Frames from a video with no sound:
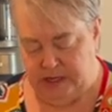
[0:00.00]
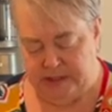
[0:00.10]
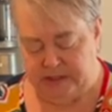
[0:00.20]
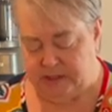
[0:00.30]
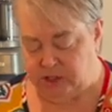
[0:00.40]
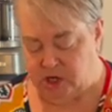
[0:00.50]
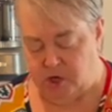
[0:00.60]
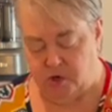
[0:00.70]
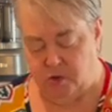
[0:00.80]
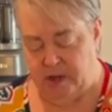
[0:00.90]
It's
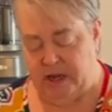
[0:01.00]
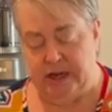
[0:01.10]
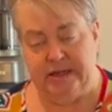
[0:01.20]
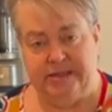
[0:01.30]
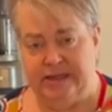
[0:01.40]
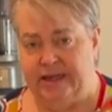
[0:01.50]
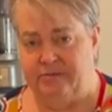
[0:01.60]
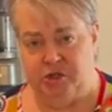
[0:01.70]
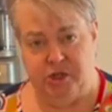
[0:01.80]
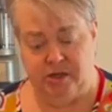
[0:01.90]
so handy to
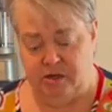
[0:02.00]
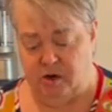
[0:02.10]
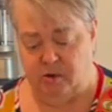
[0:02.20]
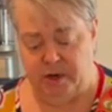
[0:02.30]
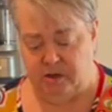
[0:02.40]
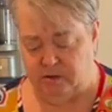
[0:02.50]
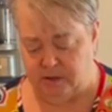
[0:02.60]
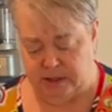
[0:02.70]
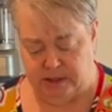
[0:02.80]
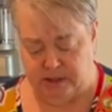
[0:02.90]
have chicken already
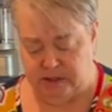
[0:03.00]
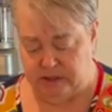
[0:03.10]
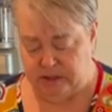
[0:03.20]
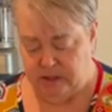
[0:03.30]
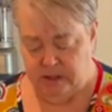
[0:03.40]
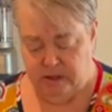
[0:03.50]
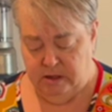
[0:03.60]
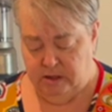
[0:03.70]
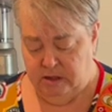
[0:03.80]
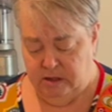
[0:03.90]
cooked like this.
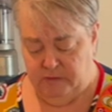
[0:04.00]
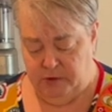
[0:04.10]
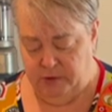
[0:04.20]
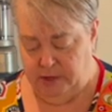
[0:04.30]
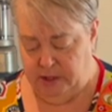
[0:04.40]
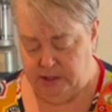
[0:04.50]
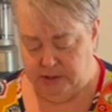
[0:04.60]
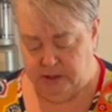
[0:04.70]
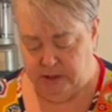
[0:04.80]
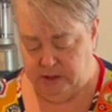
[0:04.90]
If you're
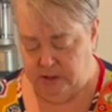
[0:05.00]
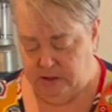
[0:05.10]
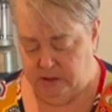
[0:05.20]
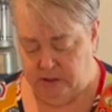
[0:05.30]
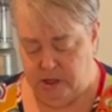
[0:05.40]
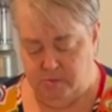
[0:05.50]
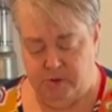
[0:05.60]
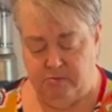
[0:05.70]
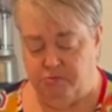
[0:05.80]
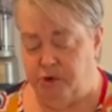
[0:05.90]
not
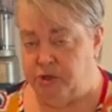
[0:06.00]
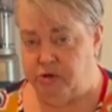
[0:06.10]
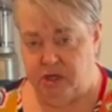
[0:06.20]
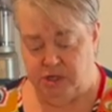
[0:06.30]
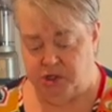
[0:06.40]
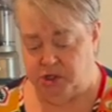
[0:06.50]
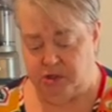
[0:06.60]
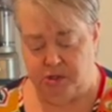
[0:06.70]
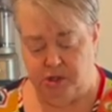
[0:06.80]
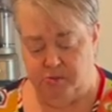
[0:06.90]
keeping pressure can
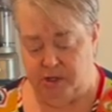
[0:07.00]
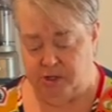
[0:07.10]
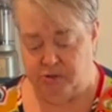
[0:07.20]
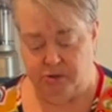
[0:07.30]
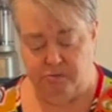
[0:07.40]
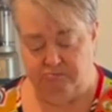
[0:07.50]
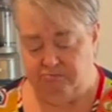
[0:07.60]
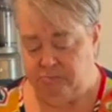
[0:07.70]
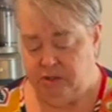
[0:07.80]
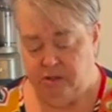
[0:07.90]
chicken in your pantry,
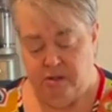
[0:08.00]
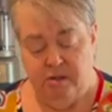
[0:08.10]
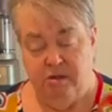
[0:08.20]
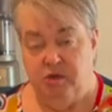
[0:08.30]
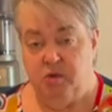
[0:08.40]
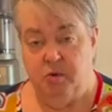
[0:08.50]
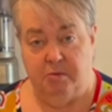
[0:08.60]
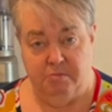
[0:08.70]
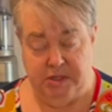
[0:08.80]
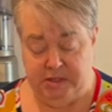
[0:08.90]
you are
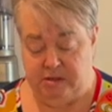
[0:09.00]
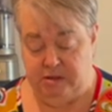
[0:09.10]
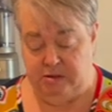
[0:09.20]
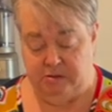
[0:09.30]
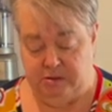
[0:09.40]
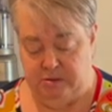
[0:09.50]
missing out.